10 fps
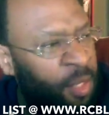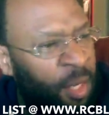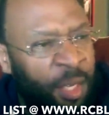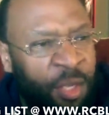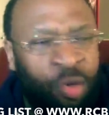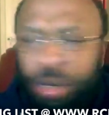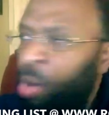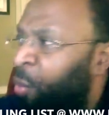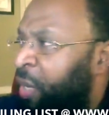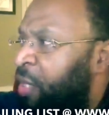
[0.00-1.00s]
You know
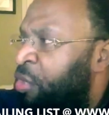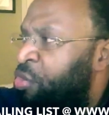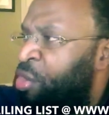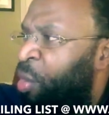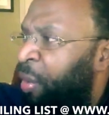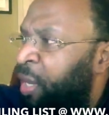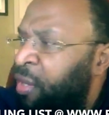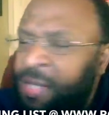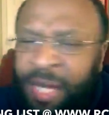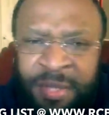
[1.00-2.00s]
where you're
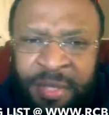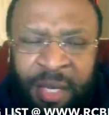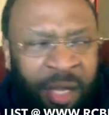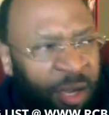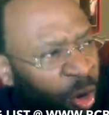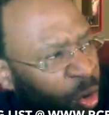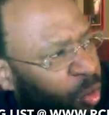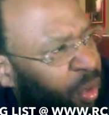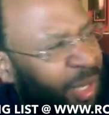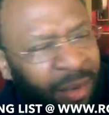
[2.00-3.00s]
destined to go.
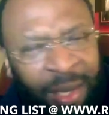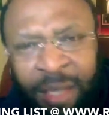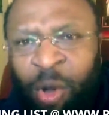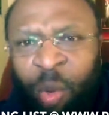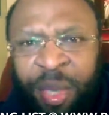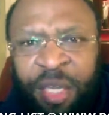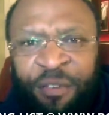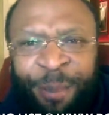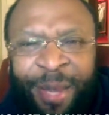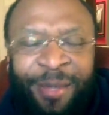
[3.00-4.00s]
Now let go where you've been.